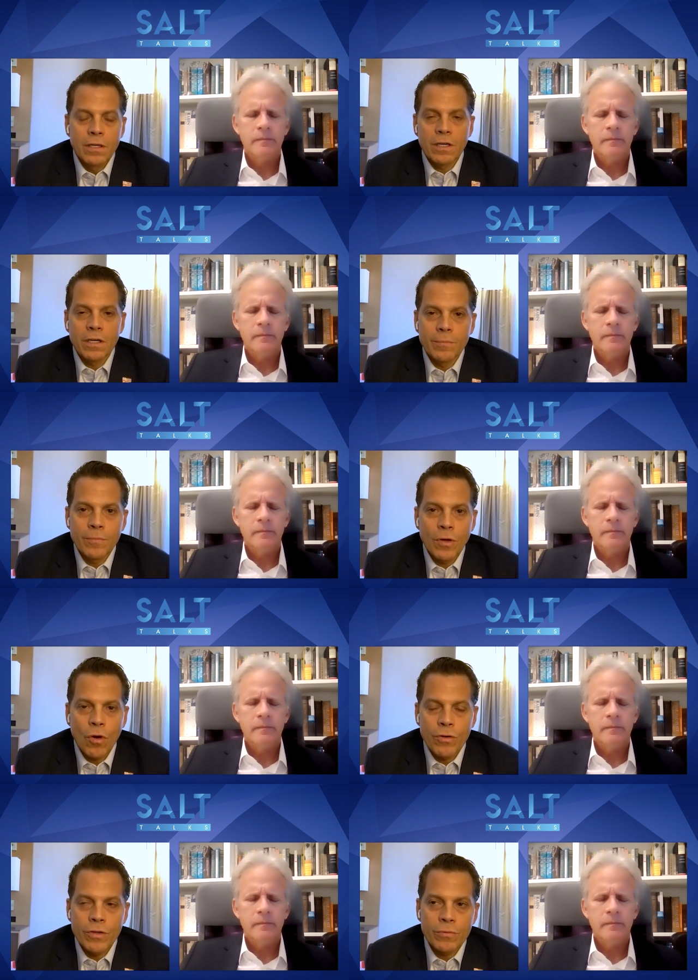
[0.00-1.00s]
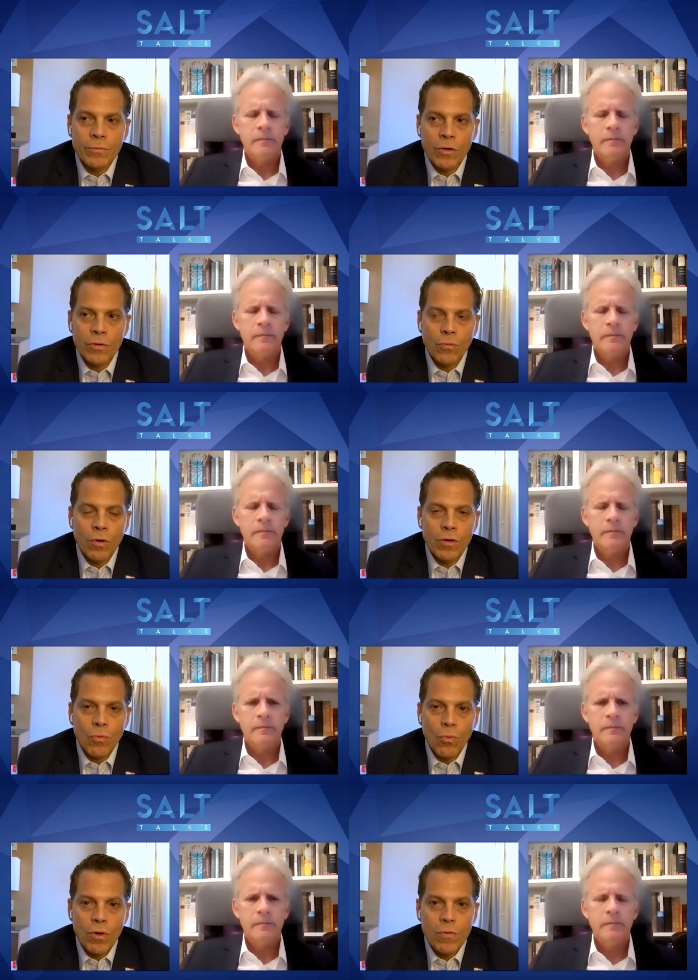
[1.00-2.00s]
Speaker 1: What
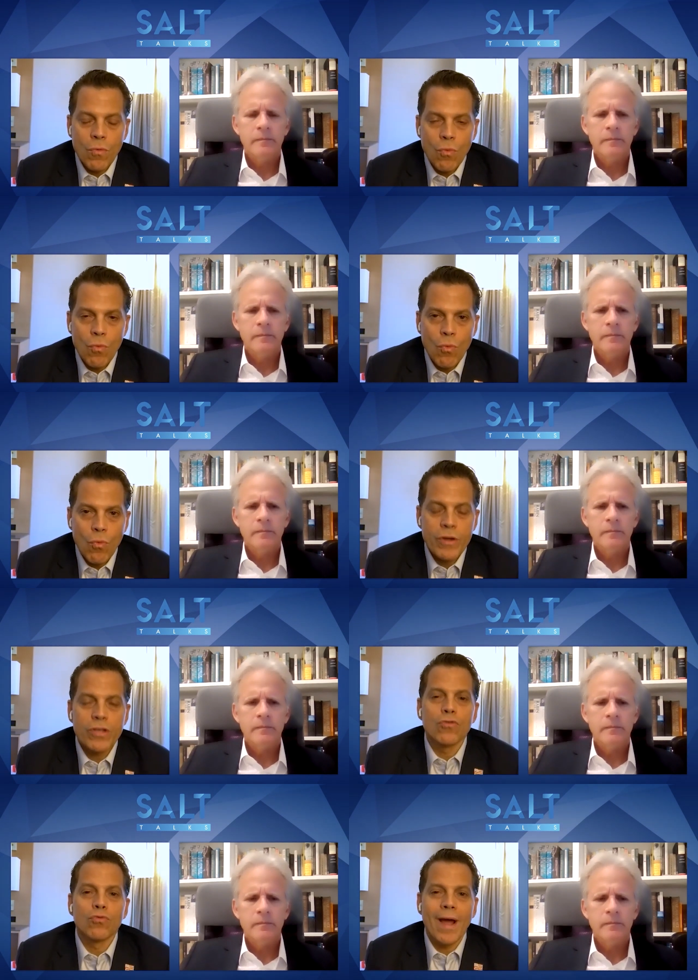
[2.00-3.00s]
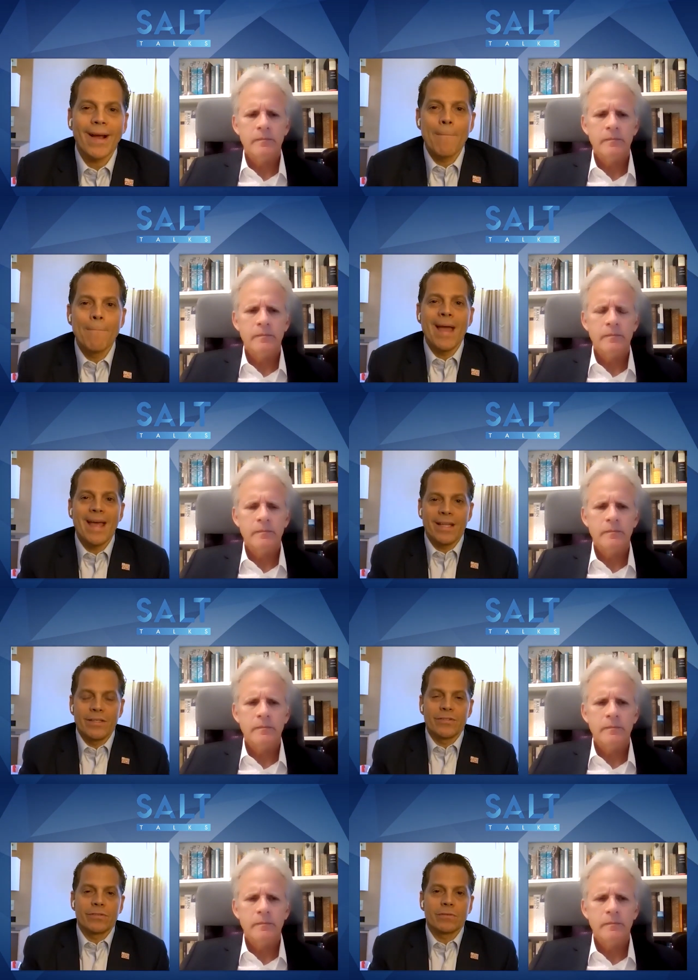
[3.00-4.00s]
do you
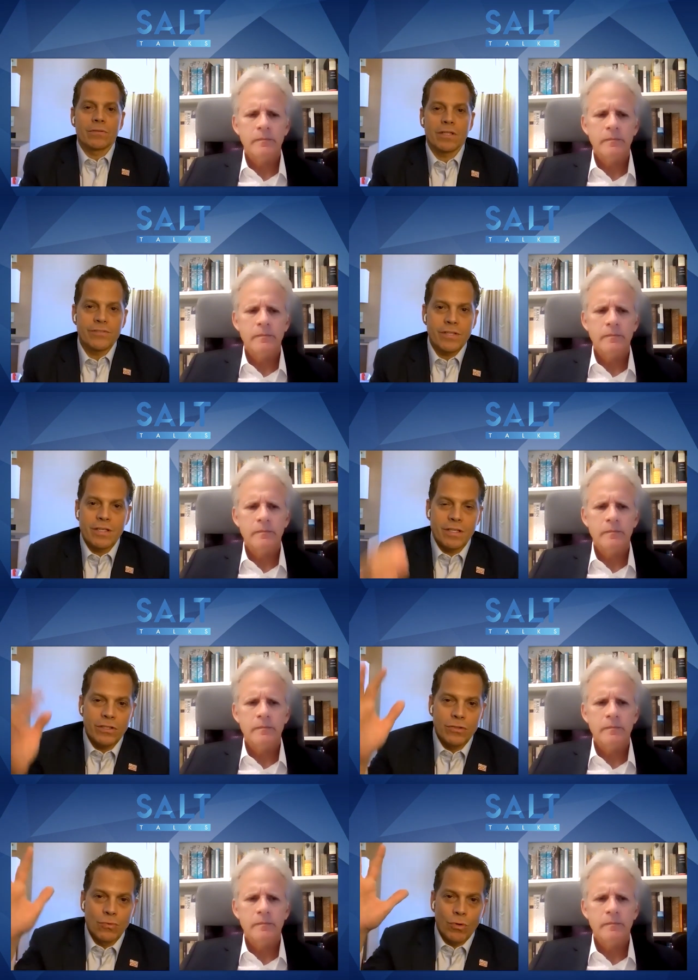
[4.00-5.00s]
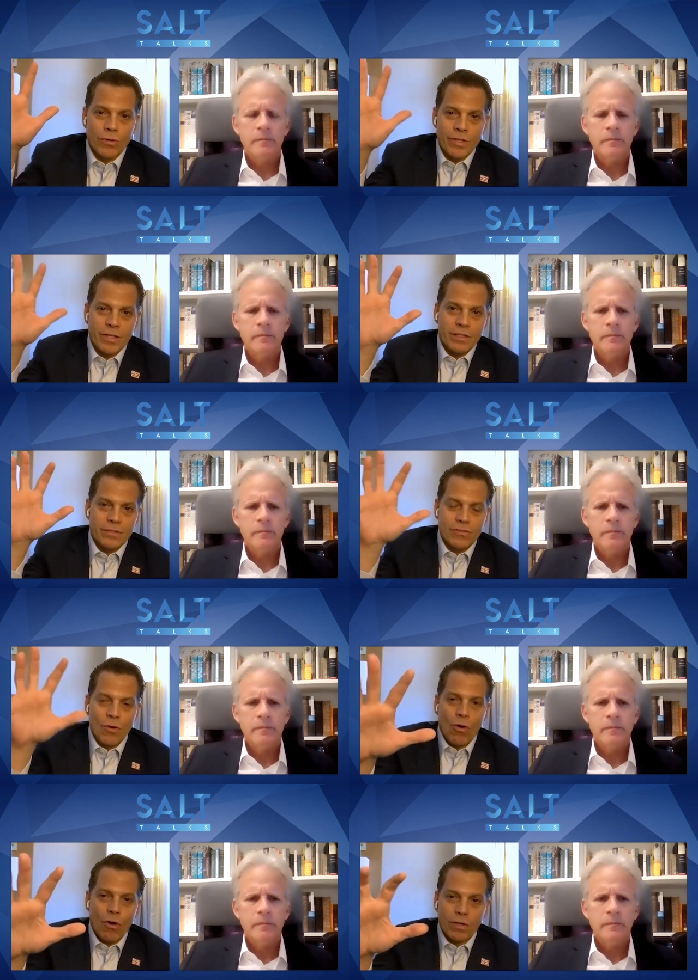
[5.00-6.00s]
recommend? Let's say that you were the
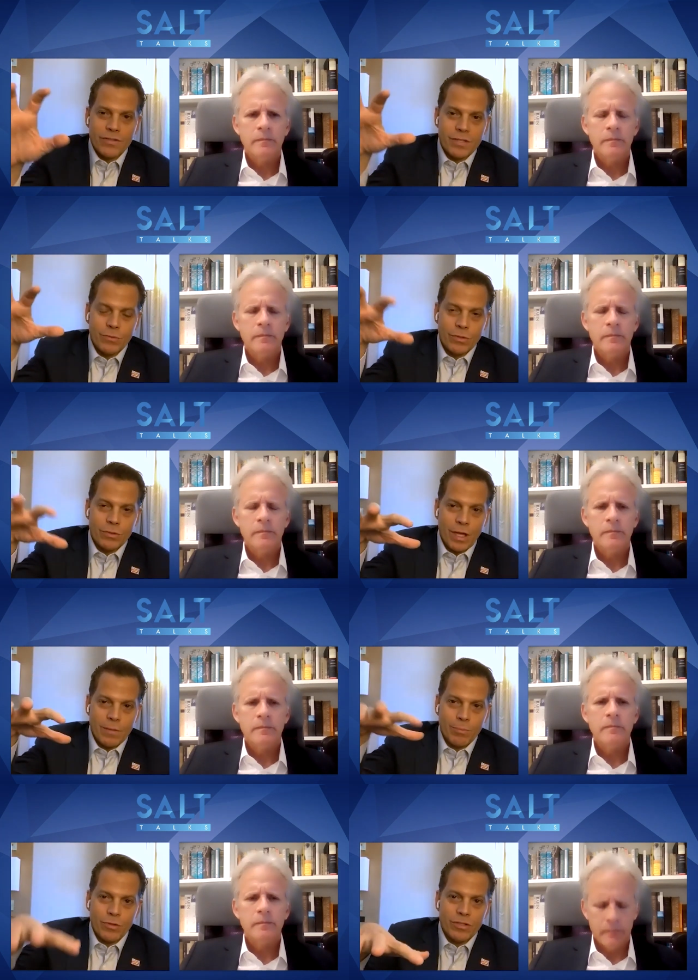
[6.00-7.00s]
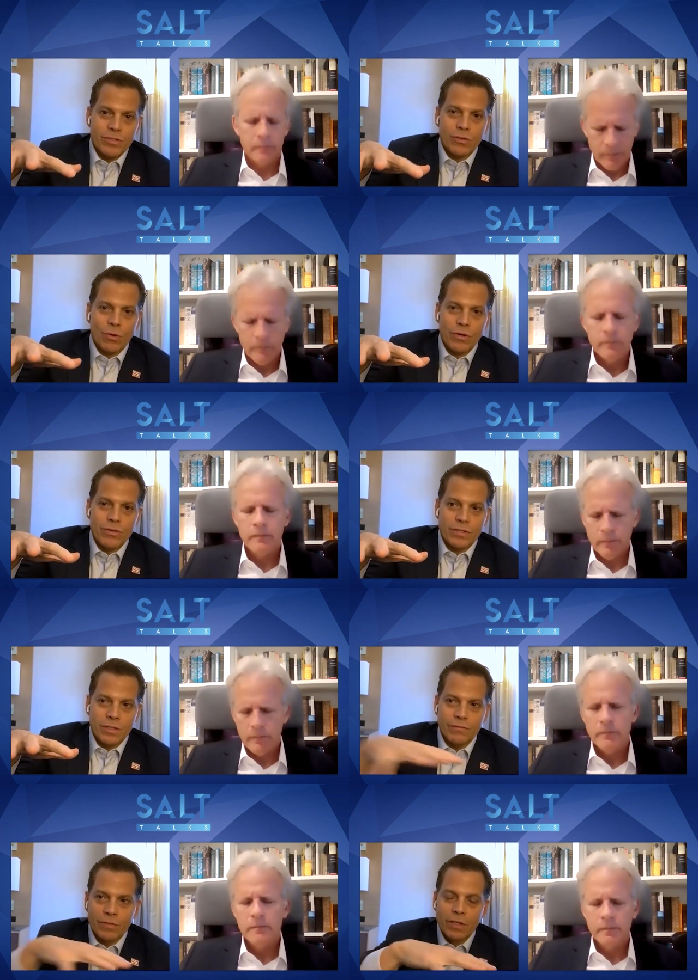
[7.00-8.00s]
czar. Let's say you got put in charge
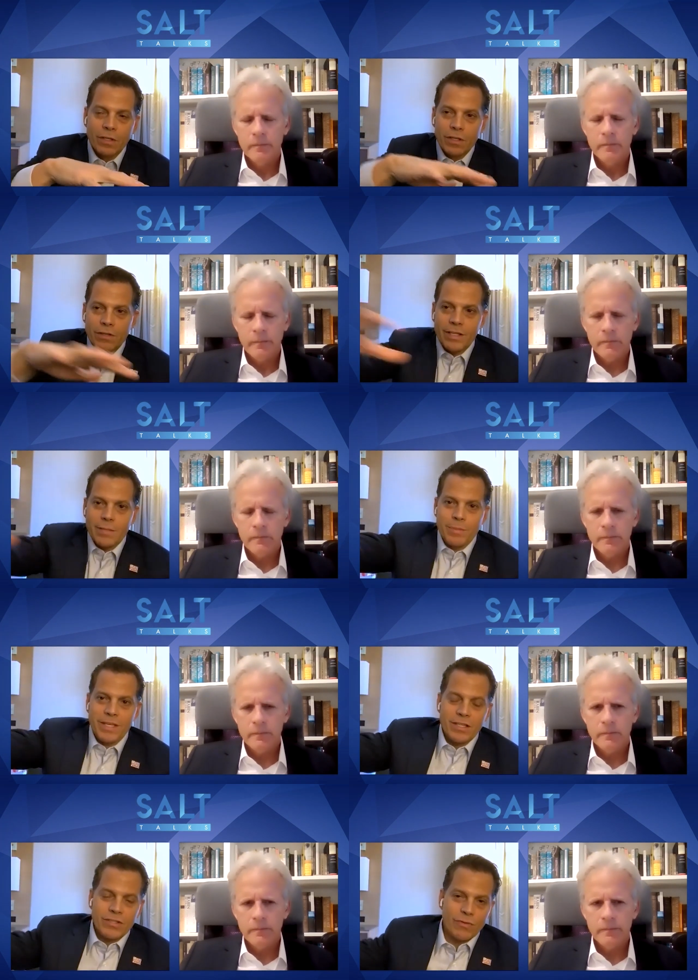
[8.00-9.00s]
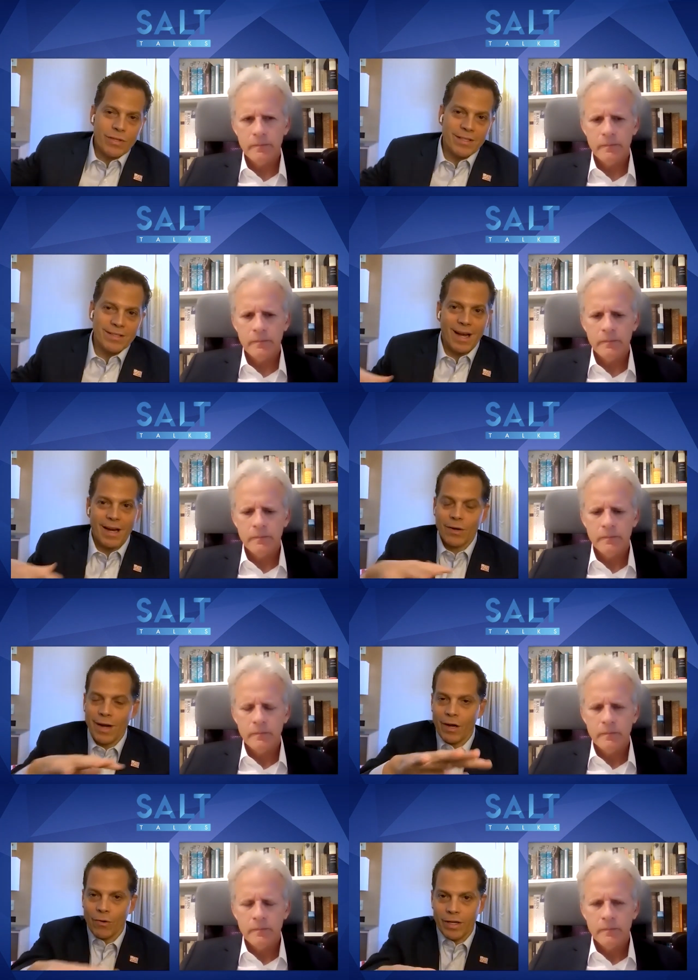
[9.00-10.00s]
of the peace for the
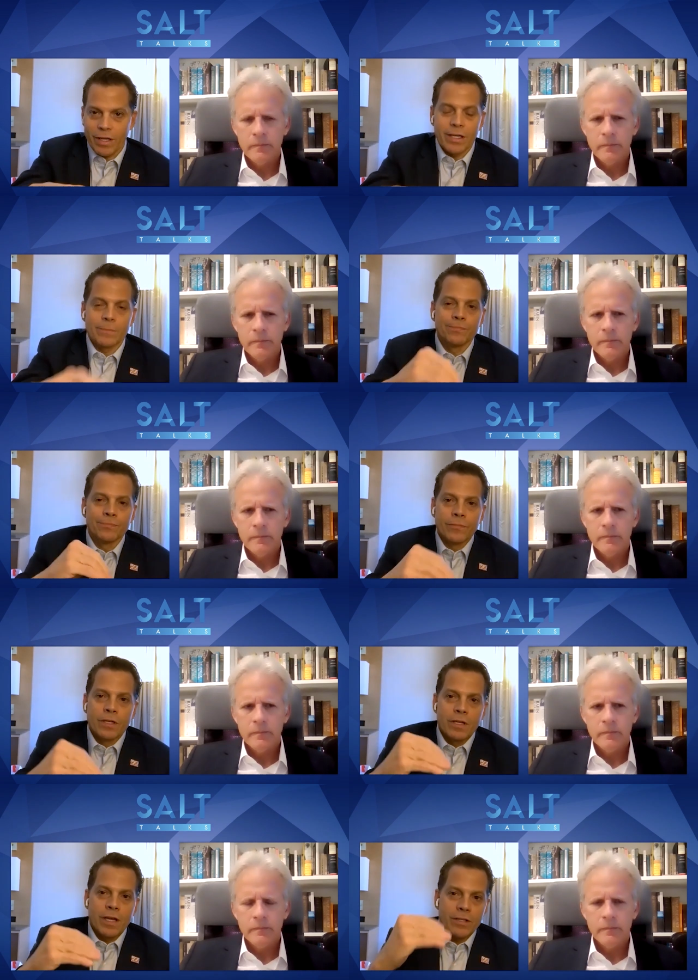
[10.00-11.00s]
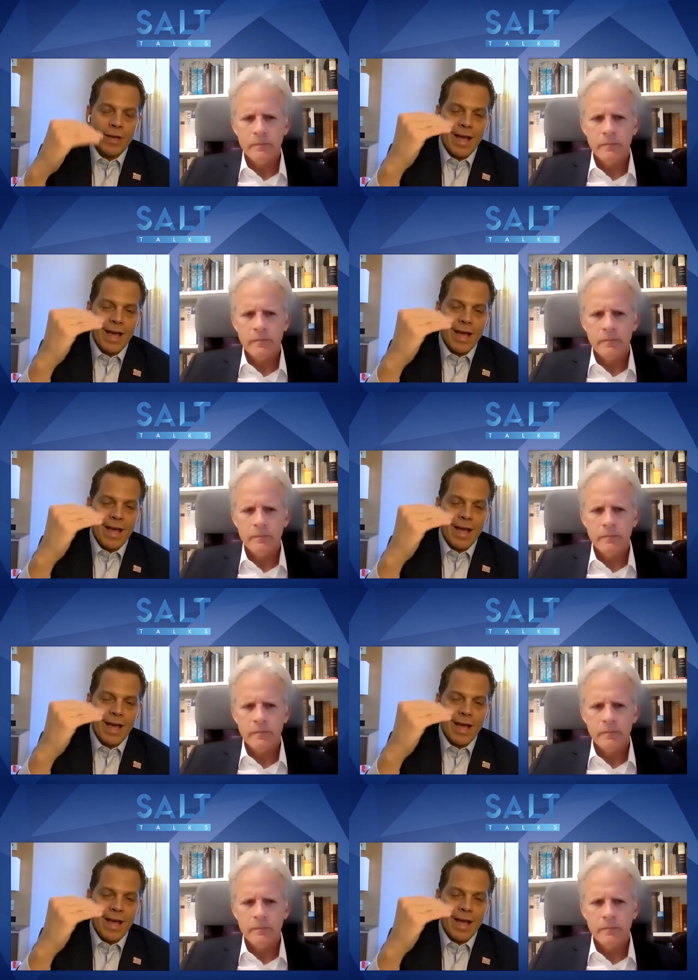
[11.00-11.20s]
entire area, and